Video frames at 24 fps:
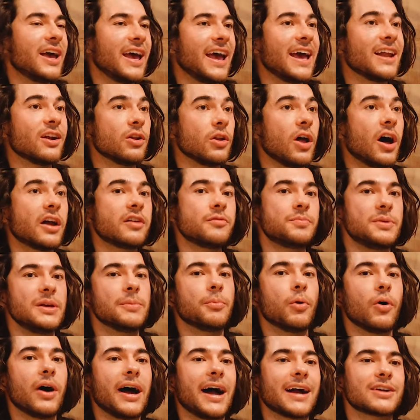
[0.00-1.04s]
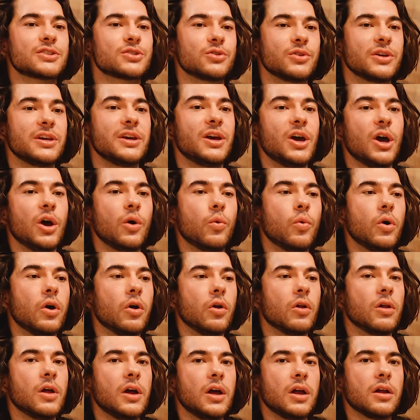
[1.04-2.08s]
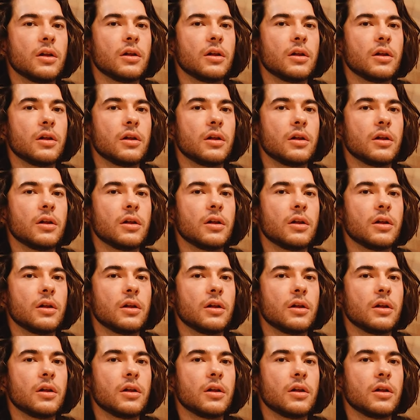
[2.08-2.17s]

and a lot of people actually will